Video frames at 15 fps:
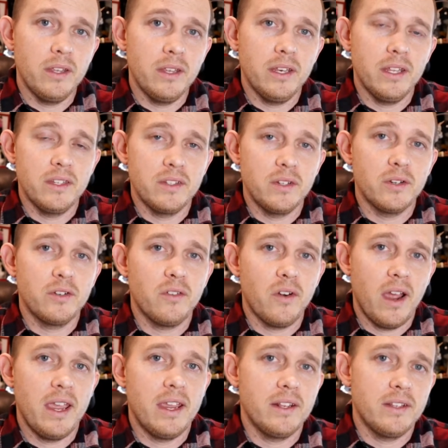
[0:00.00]
it is you're
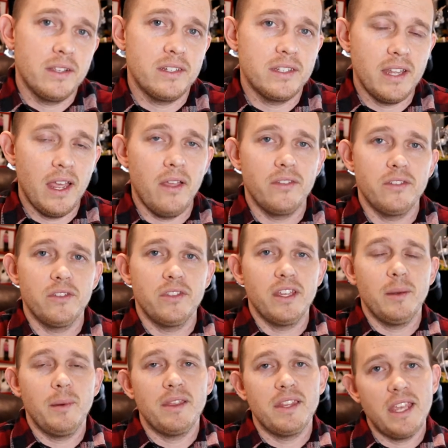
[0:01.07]
trying to sell so
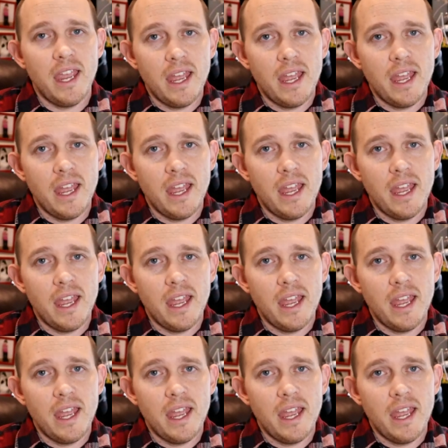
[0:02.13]
think about the